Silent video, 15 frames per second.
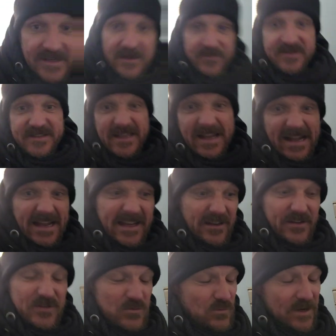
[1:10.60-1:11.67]
and they upset
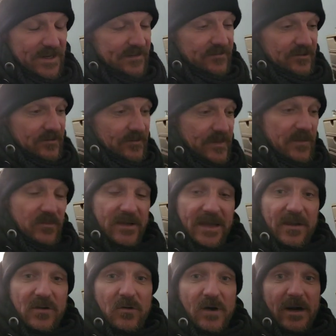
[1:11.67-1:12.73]
anglers or whatever. People
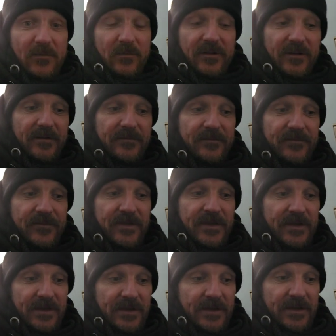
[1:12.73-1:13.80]
get caught up with them.
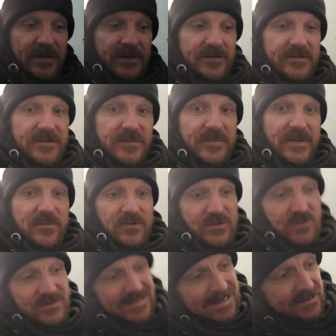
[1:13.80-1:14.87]
So people
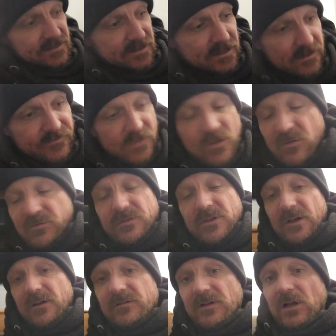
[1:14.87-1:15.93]
do tend to,
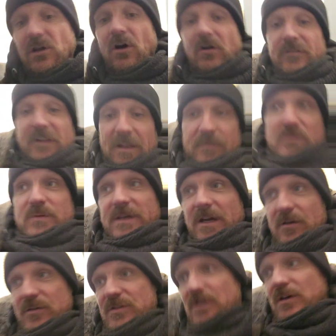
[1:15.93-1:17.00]
you know, a lot of clubs we
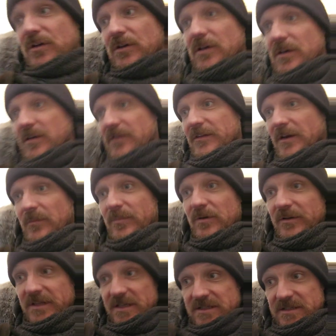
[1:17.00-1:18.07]
go to, they'll
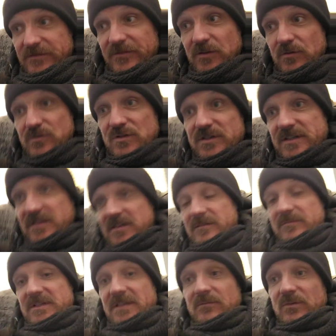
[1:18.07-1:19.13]
put these diffusion
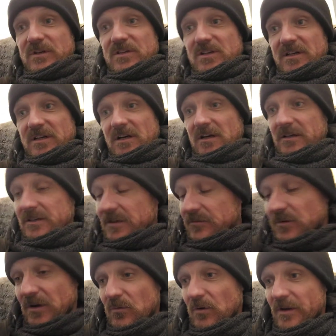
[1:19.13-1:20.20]
systems in, which I can't,
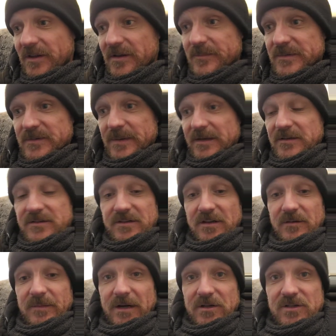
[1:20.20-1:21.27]
don't know why they're spending
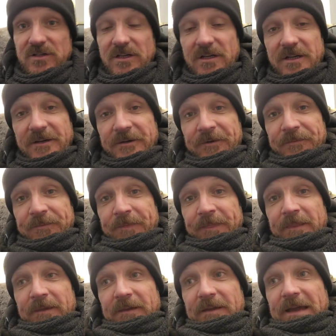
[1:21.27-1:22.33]
so much
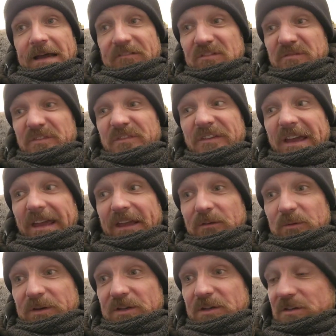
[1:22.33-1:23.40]
having them
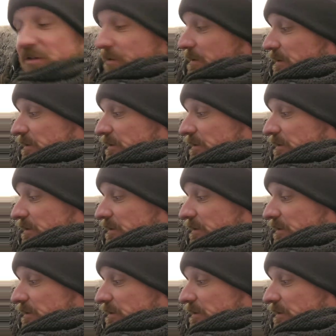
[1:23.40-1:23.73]
fitted when you can do